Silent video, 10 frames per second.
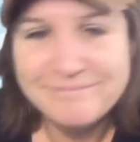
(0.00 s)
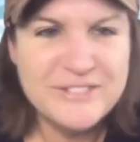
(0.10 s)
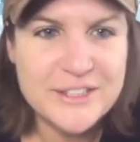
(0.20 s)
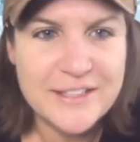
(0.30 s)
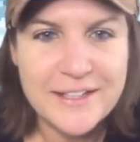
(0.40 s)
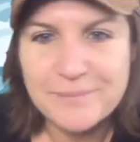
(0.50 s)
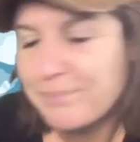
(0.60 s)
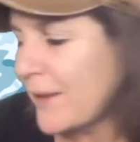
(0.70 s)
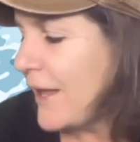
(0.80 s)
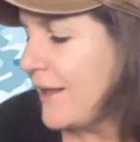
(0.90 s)
Just kidding.
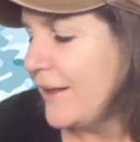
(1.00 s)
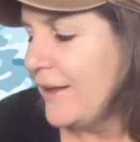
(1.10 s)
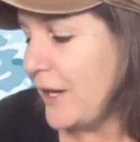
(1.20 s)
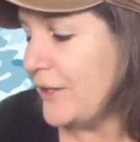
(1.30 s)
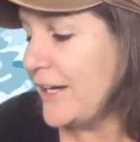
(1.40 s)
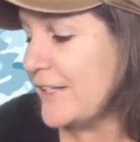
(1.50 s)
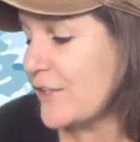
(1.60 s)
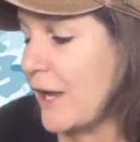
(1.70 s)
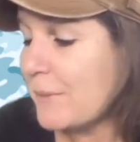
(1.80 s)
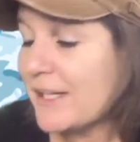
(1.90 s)
All right,
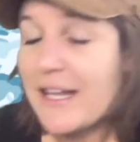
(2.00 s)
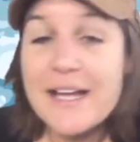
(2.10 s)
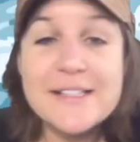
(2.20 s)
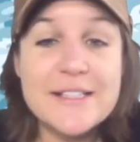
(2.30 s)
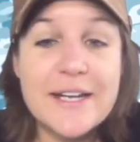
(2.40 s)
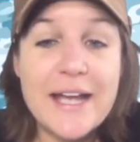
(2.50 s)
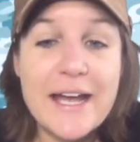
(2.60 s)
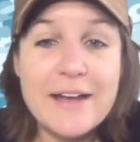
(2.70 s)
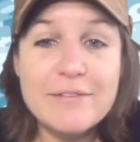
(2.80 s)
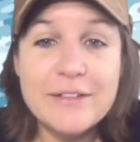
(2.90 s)
so how many lines did it
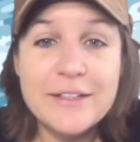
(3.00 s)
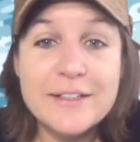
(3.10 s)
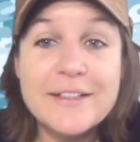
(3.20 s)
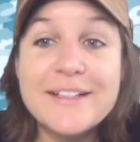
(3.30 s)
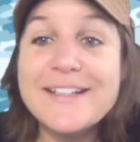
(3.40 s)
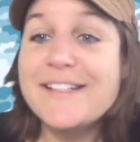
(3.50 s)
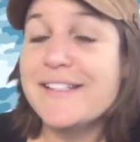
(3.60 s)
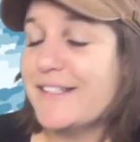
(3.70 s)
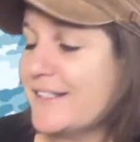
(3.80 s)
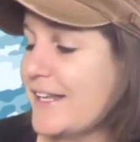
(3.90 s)
have?
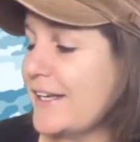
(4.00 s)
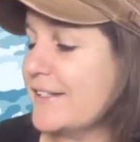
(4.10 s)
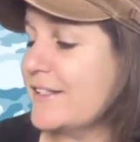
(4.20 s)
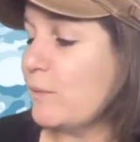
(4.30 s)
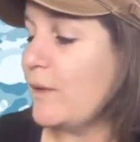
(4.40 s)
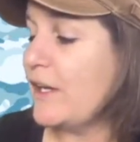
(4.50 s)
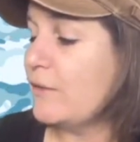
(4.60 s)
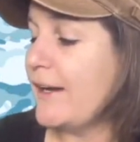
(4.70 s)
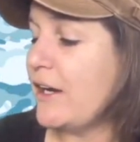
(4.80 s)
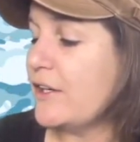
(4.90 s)
Six. And we can
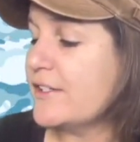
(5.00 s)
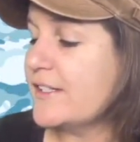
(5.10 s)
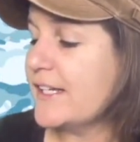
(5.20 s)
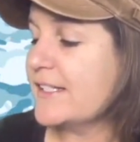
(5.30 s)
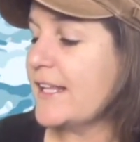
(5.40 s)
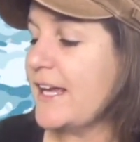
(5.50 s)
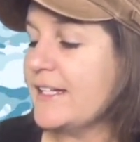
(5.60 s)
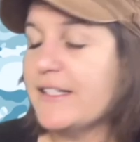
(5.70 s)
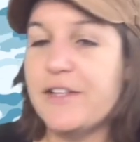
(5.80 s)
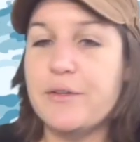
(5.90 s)
write our six
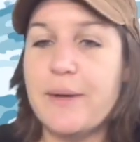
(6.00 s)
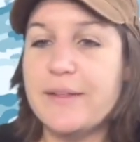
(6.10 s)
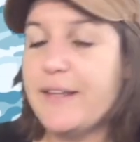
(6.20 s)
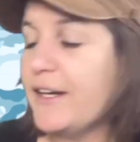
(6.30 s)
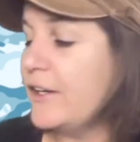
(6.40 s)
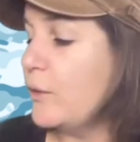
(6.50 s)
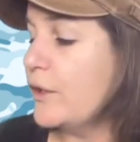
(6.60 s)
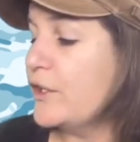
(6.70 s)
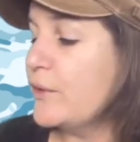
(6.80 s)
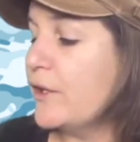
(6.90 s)
lines either right there or
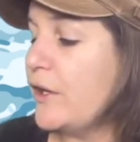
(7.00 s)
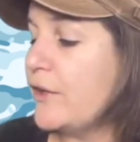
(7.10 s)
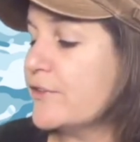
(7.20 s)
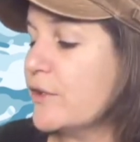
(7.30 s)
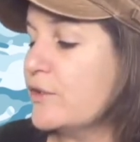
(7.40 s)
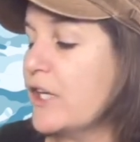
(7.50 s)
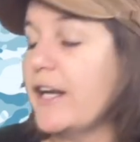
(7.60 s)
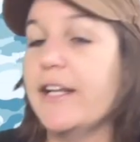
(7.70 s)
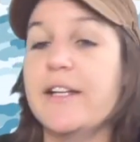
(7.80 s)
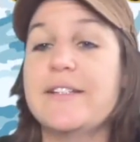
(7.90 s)
you could also
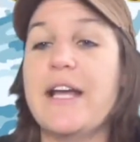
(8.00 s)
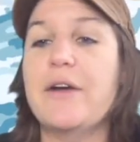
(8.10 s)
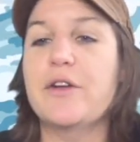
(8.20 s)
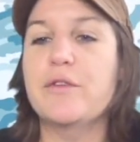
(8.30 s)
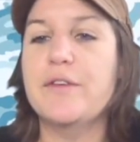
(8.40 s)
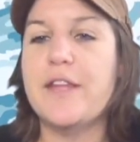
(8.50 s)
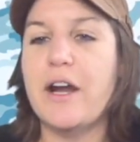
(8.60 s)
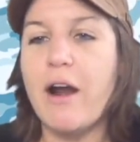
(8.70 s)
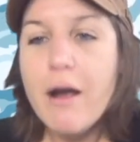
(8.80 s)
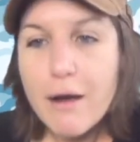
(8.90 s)
jot it down over
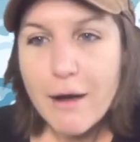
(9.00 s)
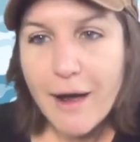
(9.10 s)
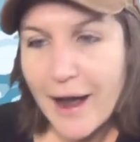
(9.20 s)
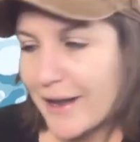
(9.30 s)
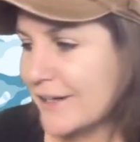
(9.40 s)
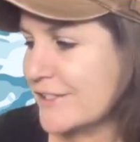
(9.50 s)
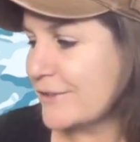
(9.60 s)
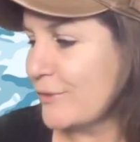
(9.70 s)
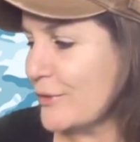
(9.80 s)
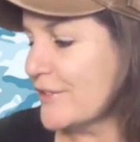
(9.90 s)
there. I actually
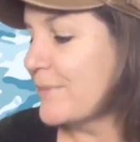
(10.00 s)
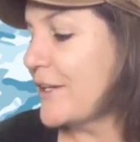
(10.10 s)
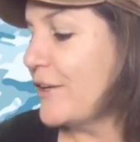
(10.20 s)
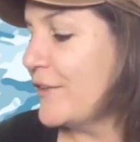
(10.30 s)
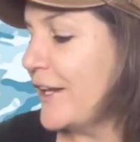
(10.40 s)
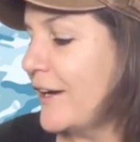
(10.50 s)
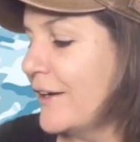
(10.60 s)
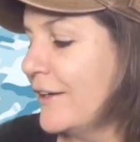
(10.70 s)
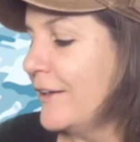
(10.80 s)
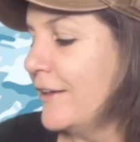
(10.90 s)
wrote something over
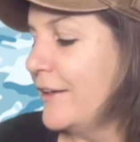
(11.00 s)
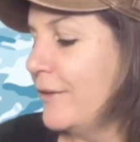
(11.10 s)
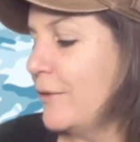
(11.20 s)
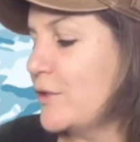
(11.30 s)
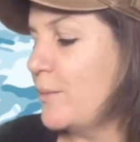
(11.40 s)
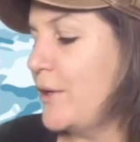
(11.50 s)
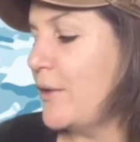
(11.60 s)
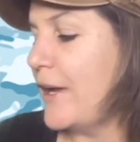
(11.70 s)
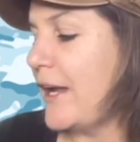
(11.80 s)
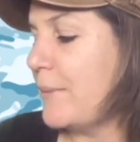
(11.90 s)
there, which would be
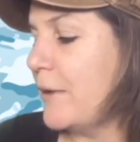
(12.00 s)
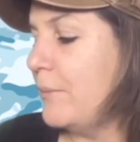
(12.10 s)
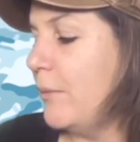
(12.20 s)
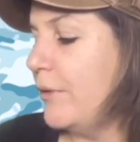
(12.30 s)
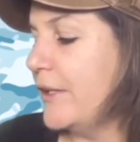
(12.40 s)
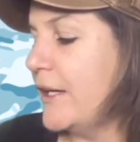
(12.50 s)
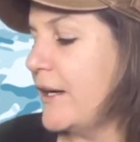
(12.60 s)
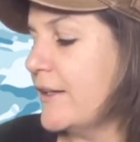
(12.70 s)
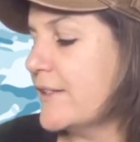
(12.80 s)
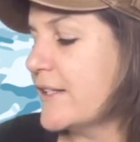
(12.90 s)
okay. I'm going to bubble it in
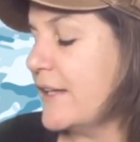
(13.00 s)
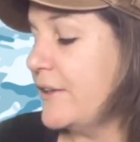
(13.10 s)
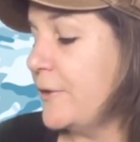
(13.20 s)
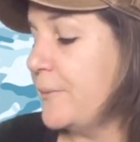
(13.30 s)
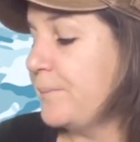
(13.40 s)
on this side though.